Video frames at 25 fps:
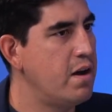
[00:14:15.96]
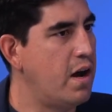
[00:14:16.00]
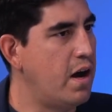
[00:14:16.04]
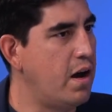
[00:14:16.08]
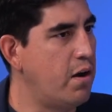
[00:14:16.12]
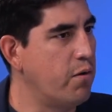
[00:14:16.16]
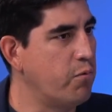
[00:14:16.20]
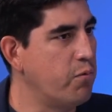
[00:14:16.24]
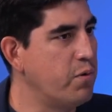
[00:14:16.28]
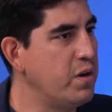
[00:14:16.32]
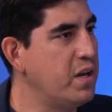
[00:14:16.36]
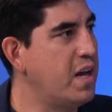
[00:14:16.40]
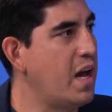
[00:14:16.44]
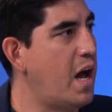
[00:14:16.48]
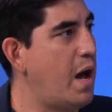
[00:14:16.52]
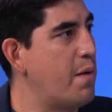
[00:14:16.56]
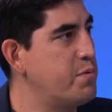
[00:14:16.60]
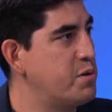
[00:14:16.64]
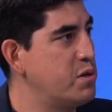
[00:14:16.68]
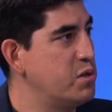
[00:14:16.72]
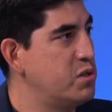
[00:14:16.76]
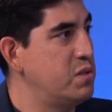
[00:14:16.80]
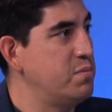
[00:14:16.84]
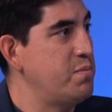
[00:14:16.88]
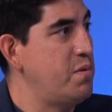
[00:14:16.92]

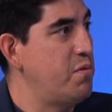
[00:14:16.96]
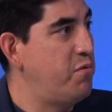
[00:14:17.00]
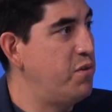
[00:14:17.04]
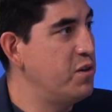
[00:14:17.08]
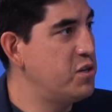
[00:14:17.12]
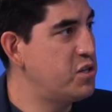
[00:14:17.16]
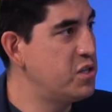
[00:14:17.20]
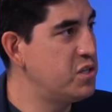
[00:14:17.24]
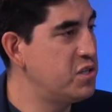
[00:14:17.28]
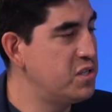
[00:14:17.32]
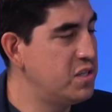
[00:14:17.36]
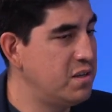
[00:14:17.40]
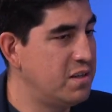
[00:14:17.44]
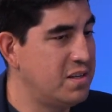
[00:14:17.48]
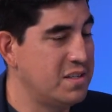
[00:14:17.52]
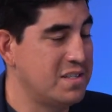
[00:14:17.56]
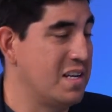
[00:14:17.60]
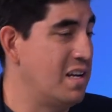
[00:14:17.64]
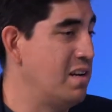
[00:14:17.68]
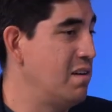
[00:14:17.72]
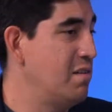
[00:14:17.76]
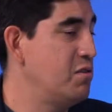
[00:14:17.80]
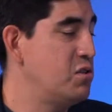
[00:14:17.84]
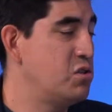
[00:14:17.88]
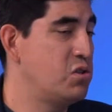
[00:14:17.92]
recapture some efficiency, because
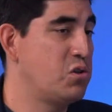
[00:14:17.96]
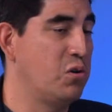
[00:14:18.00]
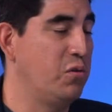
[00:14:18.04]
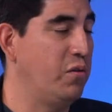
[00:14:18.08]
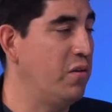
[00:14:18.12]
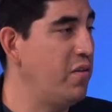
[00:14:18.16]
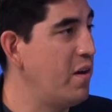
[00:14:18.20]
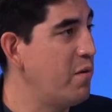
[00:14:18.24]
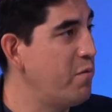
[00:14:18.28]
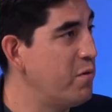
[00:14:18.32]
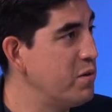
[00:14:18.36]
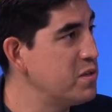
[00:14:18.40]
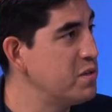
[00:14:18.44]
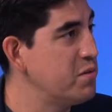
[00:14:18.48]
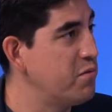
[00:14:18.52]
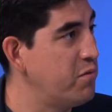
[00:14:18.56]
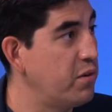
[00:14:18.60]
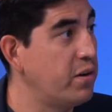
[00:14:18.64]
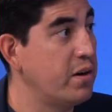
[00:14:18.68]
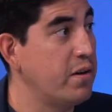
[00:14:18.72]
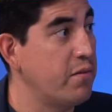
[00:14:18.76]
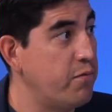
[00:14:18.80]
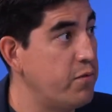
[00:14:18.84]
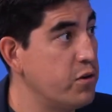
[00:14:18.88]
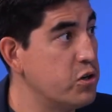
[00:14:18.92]
that wasn't
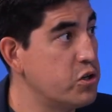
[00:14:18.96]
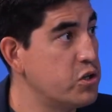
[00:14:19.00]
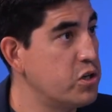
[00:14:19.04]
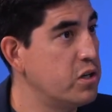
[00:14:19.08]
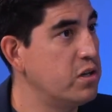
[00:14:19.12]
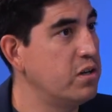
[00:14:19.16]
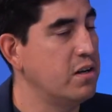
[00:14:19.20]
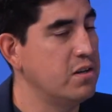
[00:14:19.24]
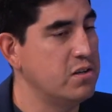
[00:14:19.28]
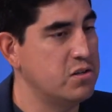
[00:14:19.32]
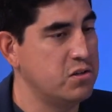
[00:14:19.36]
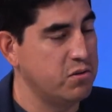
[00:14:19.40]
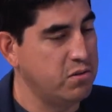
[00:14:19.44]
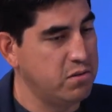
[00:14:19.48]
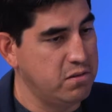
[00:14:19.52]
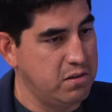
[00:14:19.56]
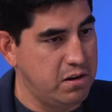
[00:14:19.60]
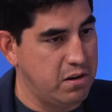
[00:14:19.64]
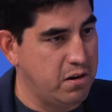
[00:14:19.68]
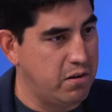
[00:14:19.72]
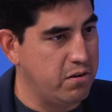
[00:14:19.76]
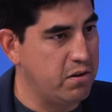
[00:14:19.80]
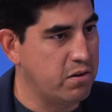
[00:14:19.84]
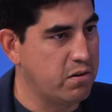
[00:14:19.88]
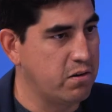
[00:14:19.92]
very efficient, and so
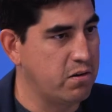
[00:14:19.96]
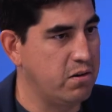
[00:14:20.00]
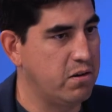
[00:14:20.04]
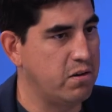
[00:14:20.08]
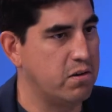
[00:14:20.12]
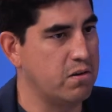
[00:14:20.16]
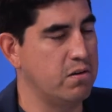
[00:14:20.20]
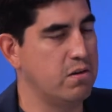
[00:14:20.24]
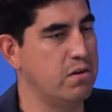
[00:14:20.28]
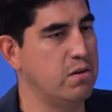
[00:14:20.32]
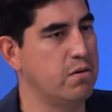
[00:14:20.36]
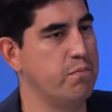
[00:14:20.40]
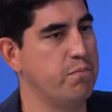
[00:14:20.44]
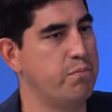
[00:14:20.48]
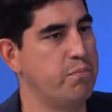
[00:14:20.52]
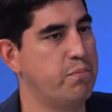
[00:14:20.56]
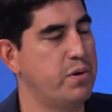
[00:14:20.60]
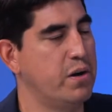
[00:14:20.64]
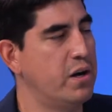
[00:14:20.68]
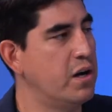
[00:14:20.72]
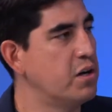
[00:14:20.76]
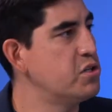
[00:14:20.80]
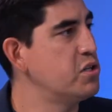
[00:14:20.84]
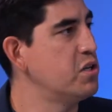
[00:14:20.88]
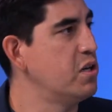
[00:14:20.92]
your
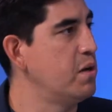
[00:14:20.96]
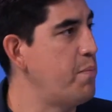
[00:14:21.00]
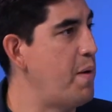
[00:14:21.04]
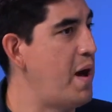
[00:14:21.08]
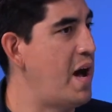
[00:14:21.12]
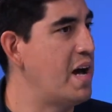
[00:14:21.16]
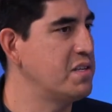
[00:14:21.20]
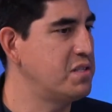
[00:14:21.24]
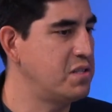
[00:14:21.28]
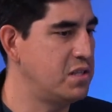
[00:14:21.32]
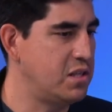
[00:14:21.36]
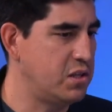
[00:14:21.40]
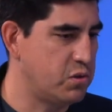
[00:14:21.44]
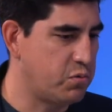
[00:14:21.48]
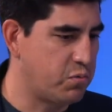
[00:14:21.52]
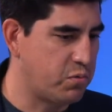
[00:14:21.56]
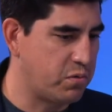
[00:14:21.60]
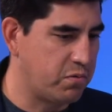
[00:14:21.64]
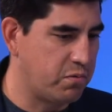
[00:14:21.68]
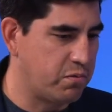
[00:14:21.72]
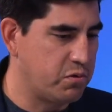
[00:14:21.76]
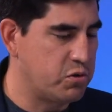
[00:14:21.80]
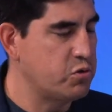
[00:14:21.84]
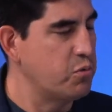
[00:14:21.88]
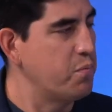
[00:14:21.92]
production capacities were
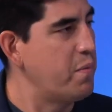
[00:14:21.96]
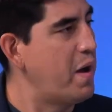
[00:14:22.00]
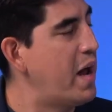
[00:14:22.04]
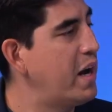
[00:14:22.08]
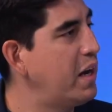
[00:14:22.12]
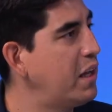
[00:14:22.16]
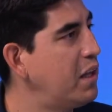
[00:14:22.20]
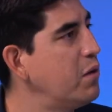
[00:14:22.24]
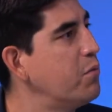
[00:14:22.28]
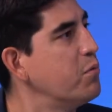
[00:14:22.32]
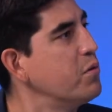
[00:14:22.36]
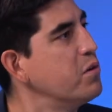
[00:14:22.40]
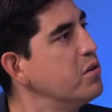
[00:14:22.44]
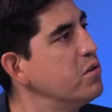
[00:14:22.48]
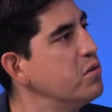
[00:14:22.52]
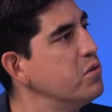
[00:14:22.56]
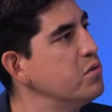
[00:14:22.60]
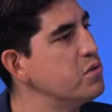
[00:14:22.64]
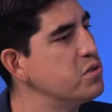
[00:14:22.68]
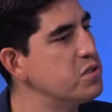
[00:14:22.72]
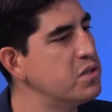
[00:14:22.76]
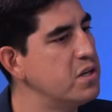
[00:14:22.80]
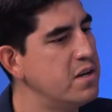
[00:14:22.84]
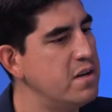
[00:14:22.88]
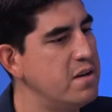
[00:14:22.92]
dramatically
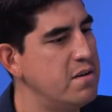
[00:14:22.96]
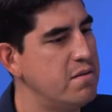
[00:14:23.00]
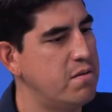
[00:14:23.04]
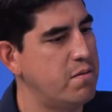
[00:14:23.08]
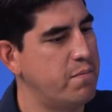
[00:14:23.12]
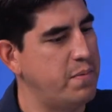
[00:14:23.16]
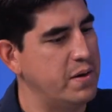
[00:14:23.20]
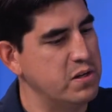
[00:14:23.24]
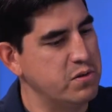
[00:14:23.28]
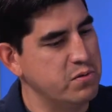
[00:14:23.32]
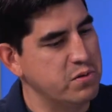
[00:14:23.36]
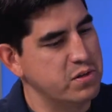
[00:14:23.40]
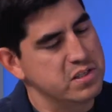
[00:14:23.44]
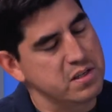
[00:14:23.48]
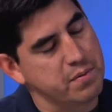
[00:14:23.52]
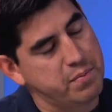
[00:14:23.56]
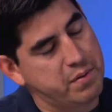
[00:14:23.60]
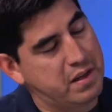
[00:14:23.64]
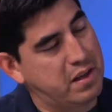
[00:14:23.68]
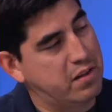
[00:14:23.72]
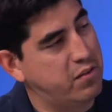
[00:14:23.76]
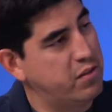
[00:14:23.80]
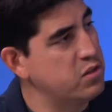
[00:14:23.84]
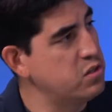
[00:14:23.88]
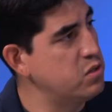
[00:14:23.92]
reduced. By doing something
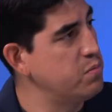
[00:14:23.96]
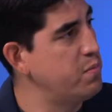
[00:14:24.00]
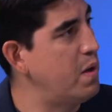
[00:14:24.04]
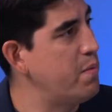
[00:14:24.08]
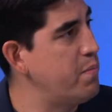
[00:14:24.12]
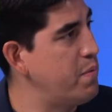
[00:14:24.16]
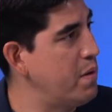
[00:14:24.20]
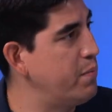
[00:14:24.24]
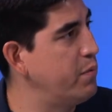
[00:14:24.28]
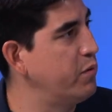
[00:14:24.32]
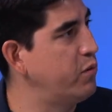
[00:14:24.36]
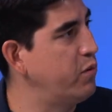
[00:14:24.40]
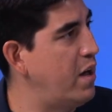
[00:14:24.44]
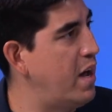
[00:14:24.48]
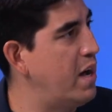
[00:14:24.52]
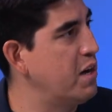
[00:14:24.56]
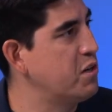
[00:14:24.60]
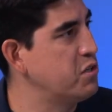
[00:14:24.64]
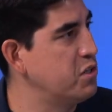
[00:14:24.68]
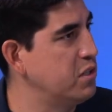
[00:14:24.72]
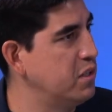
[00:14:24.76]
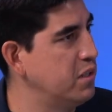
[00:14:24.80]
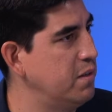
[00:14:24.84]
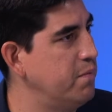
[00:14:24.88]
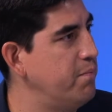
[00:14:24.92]
like this, you might be able to
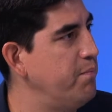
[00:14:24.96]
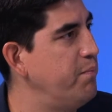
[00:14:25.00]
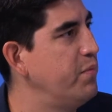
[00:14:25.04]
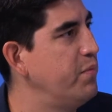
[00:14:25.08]
actually,